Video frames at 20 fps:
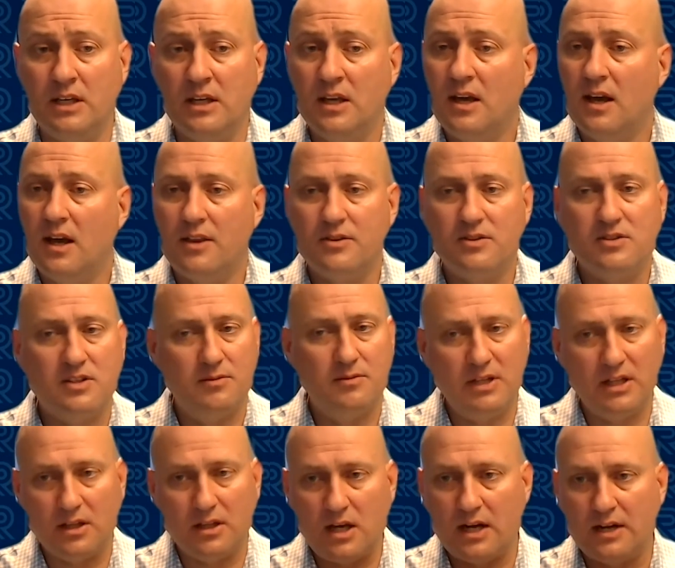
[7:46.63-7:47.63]
And there's going
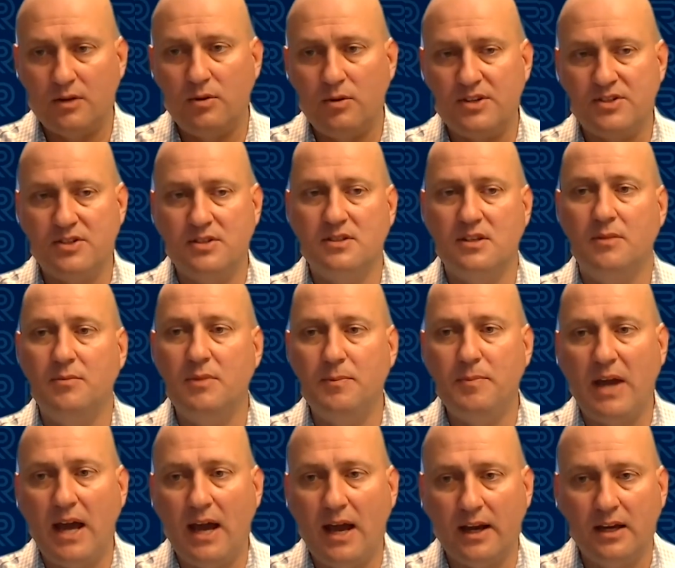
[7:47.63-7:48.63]
to be a lot of questions coming
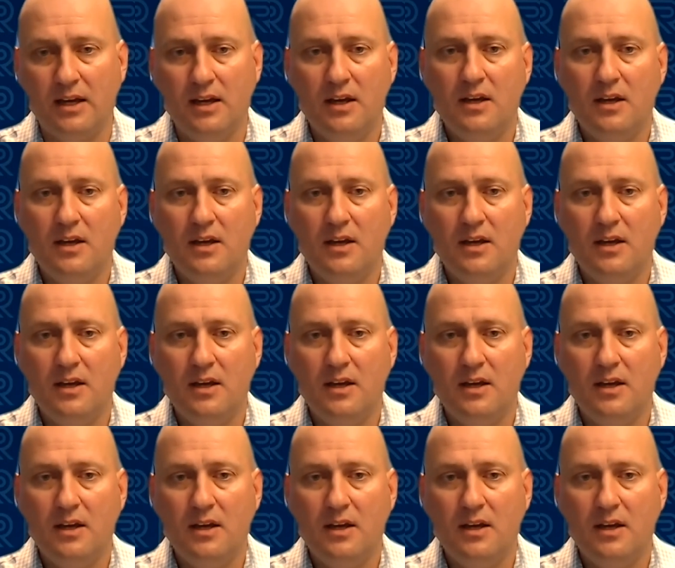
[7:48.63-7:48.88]
back.